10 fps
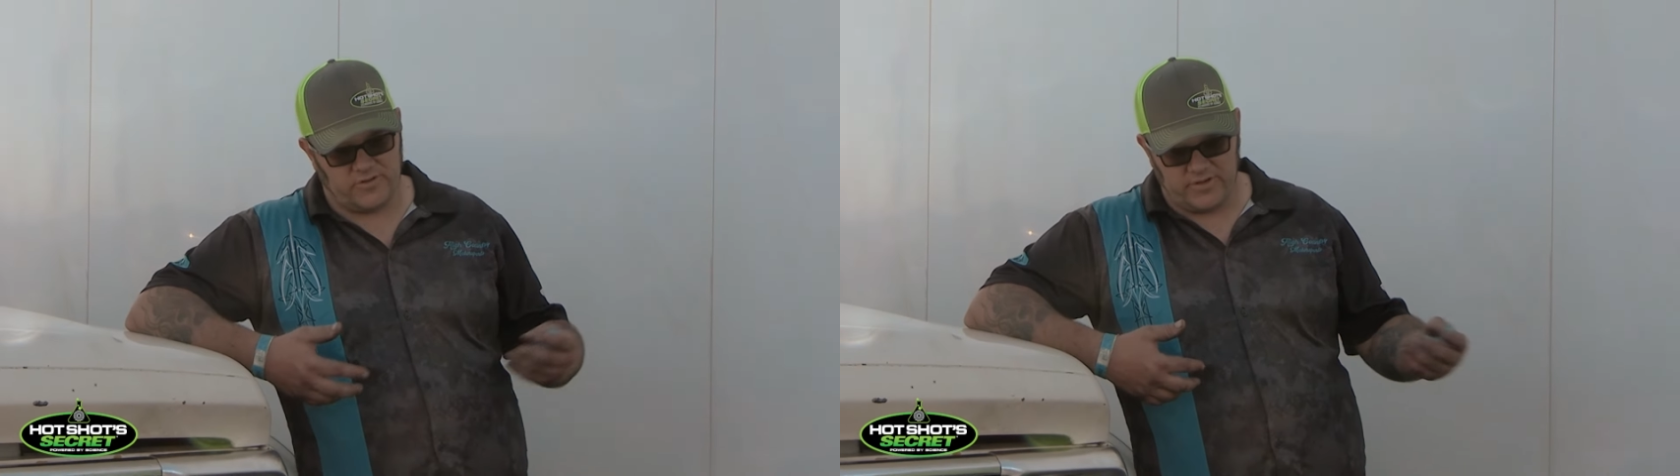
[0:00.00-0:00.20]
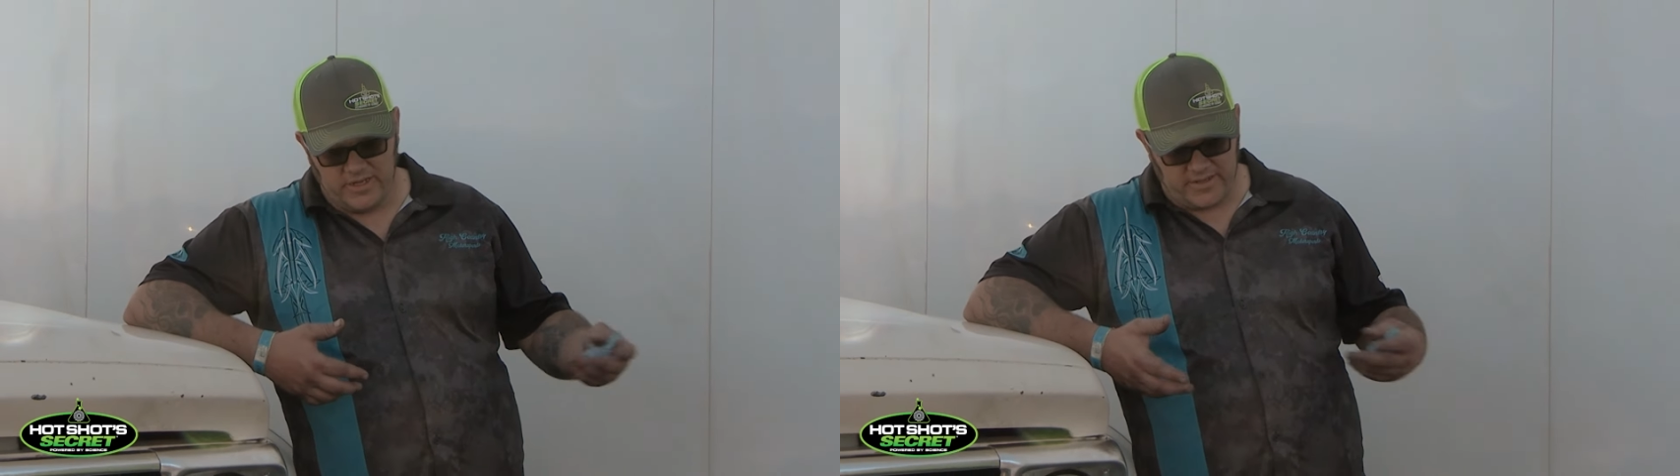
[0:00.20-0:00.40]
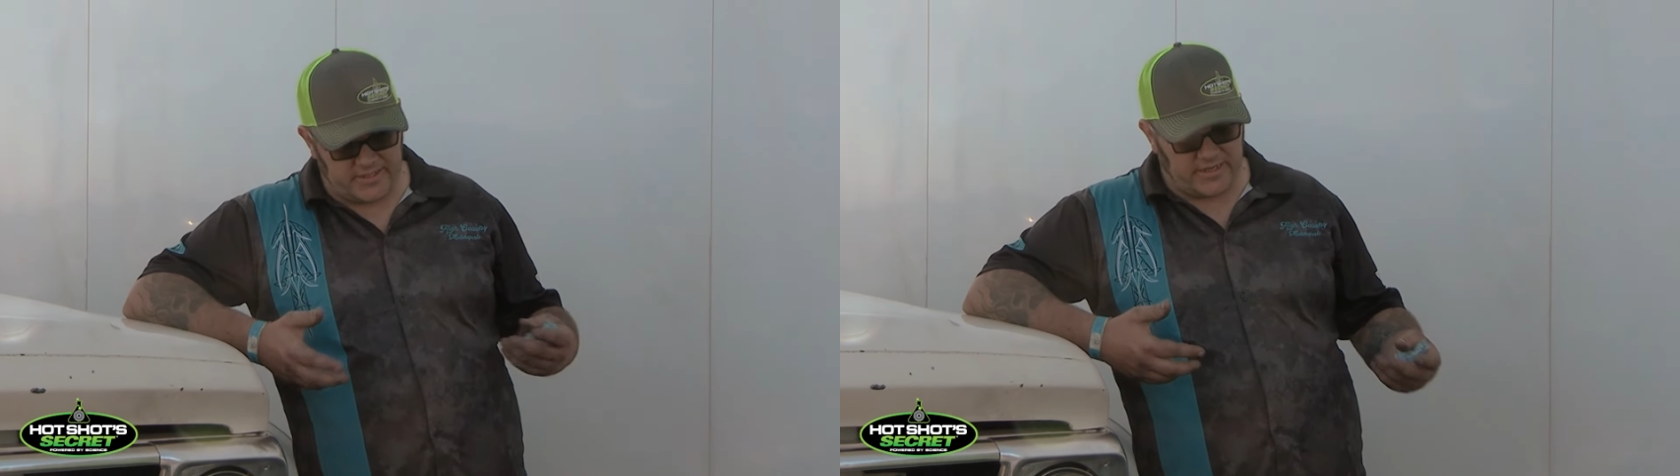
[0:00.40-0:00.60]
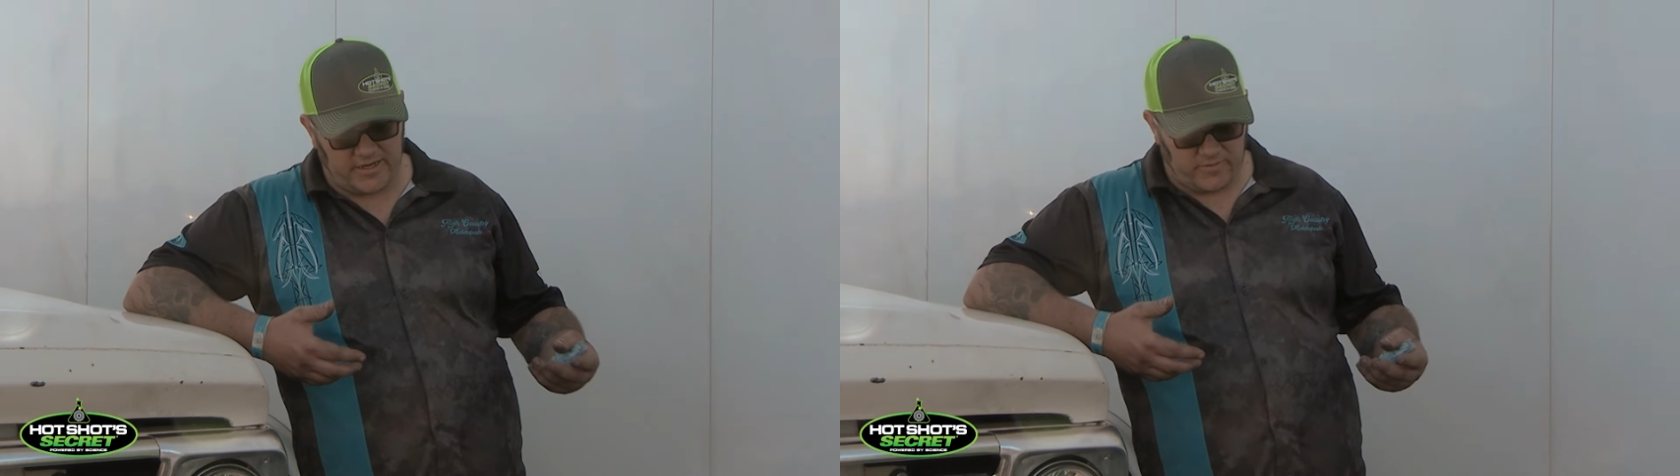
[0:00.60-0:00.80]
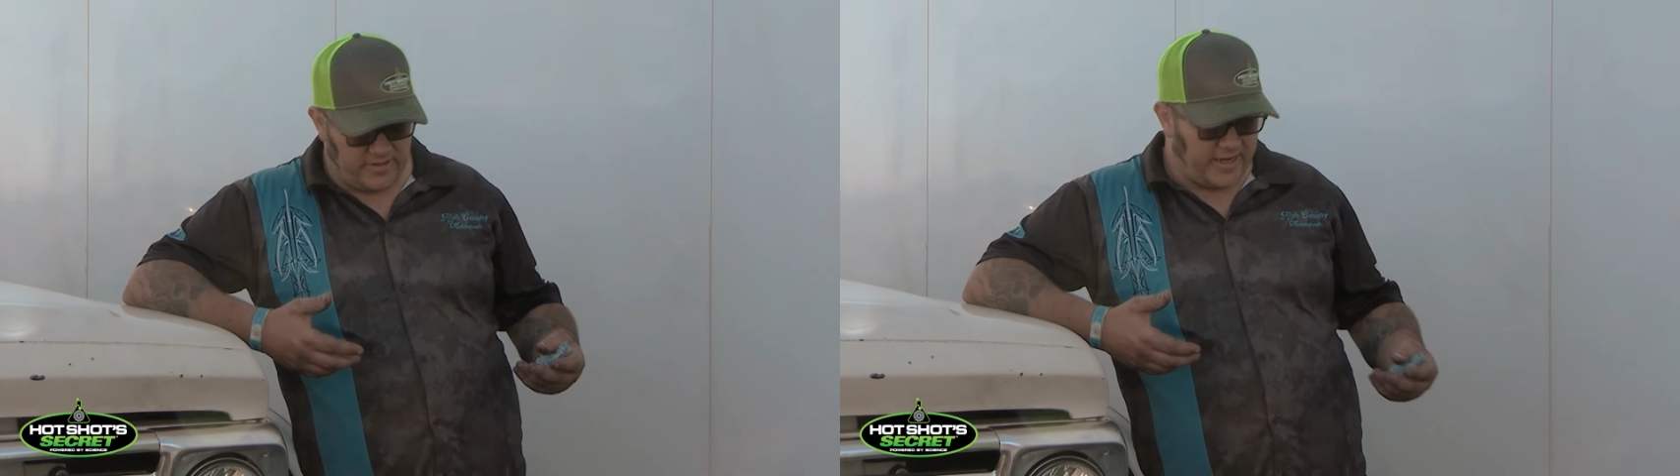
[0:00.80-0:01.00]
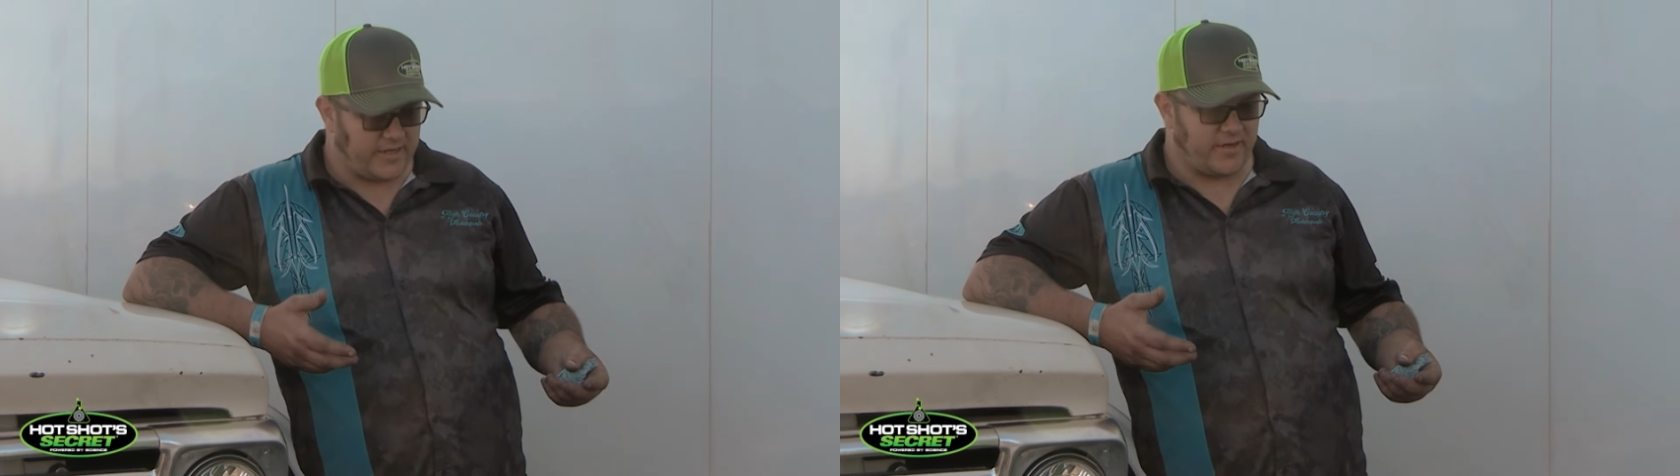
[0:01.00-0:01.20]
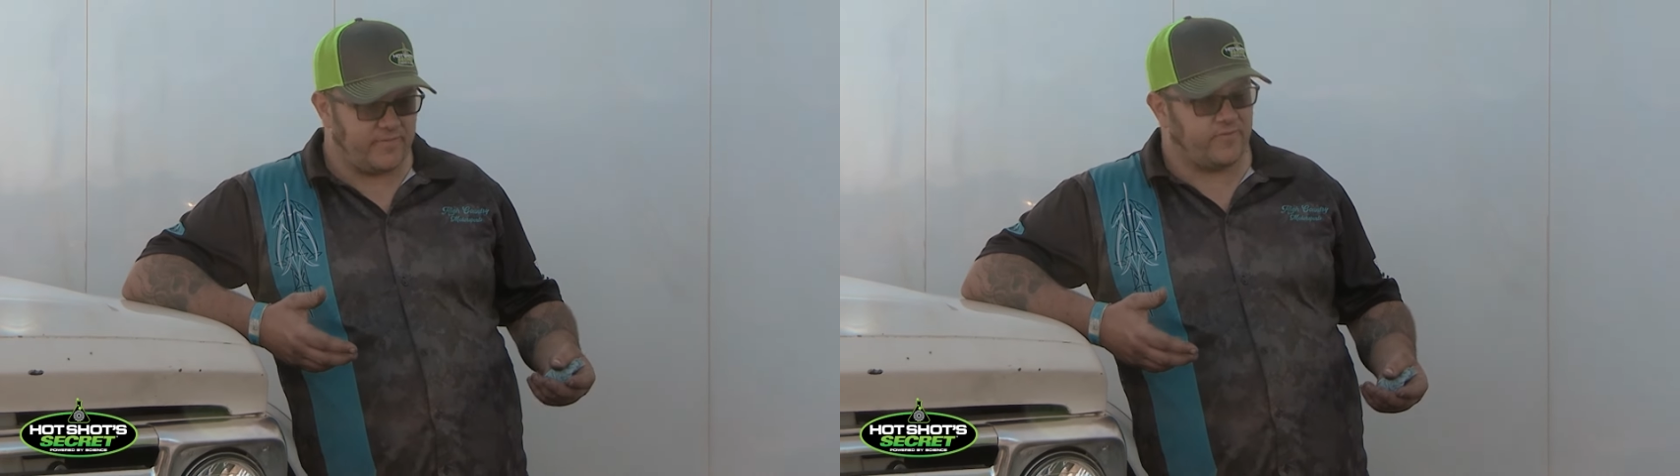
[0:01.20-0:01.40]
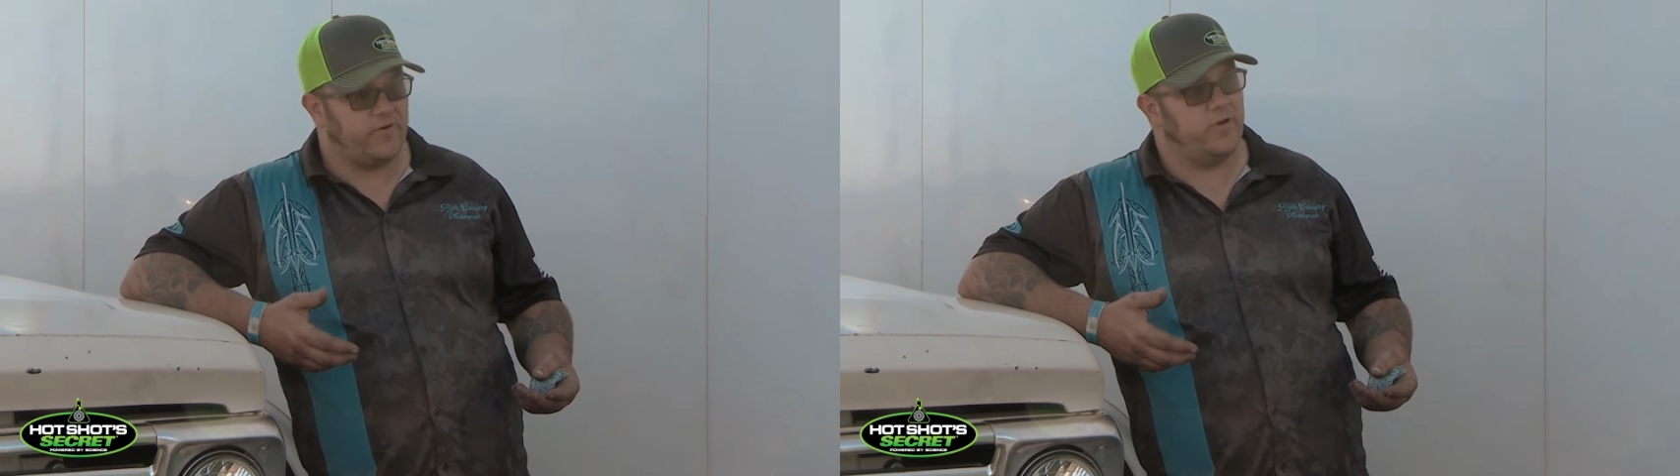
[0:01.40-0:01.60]
so that's kind of where that
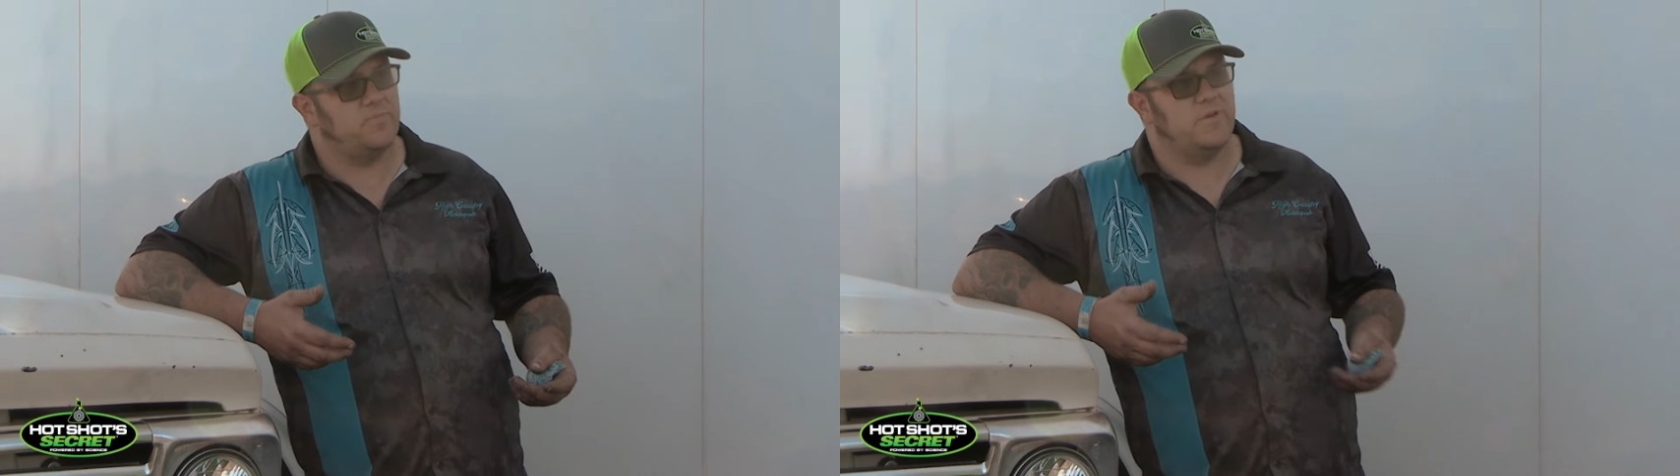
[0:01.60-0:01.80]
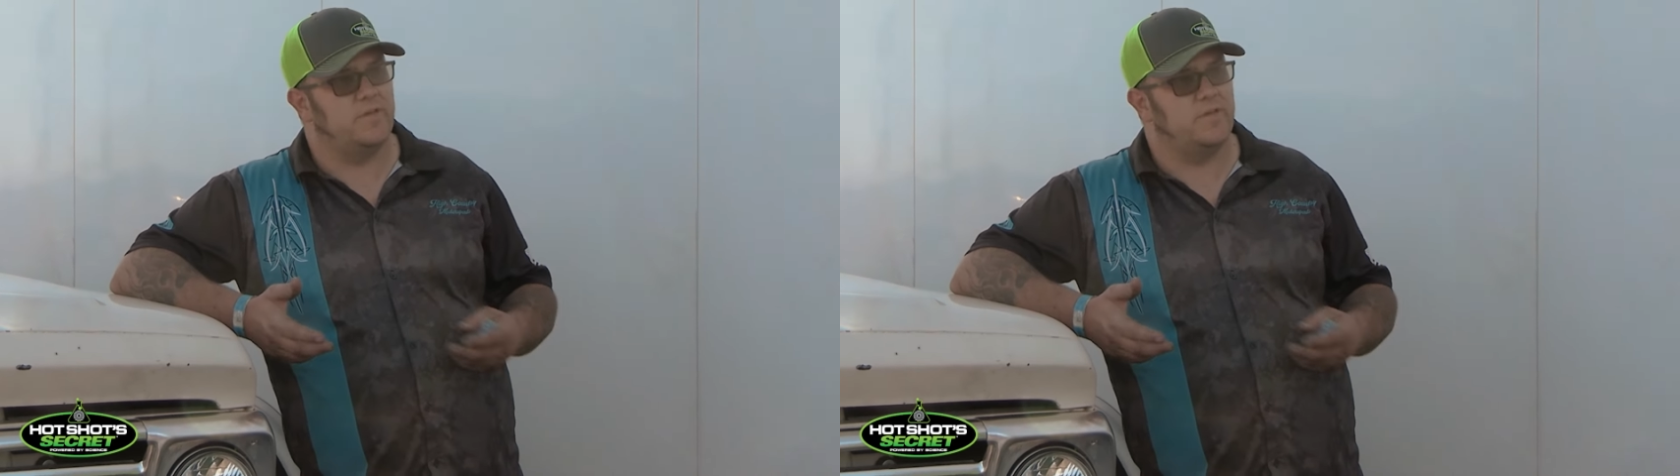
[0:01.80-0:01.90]
comes from.